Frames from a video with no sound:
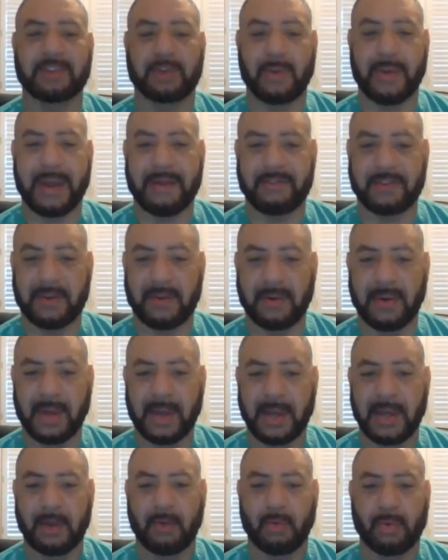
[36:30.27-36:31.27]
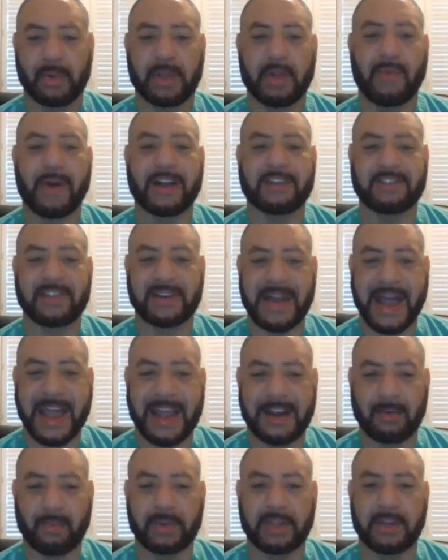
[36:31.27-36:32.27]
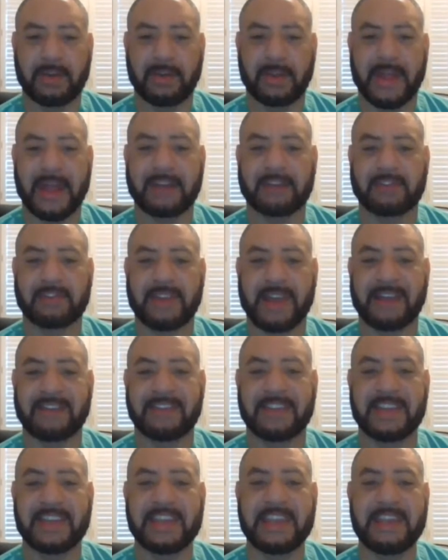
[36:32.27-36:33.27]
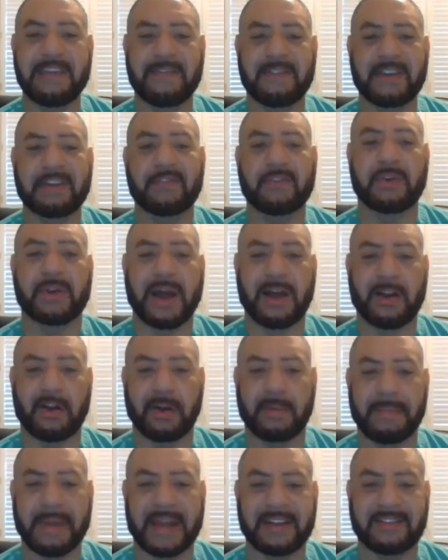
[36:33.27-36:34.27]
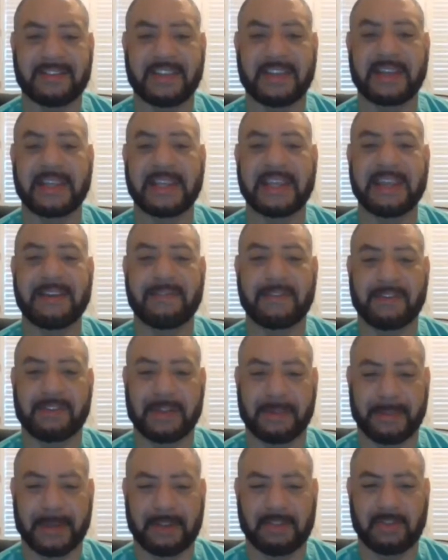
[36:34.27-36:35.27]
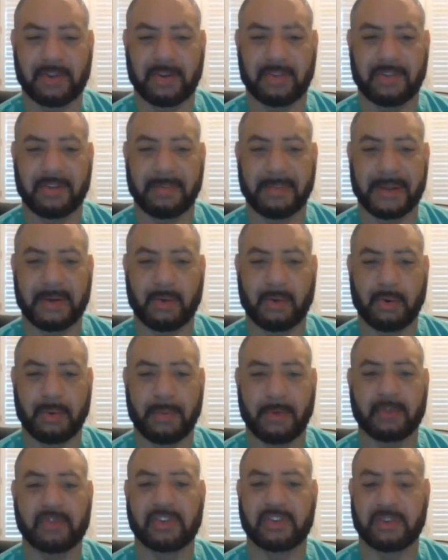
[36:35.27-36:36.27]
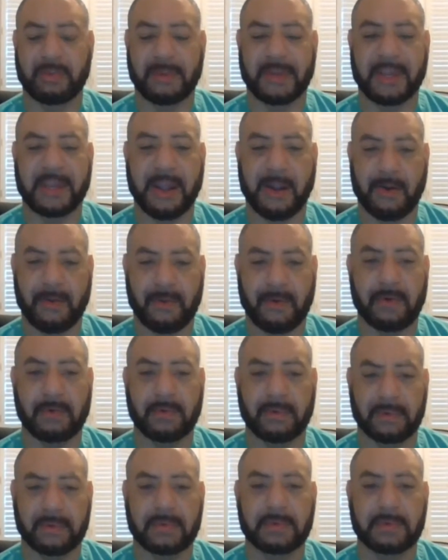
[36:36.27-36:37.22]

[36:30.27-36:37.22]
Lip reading: Still have to really watch the diet and really do the exercise, even if you're not on medicine, even if the blood sugars have been normal, just to be careful.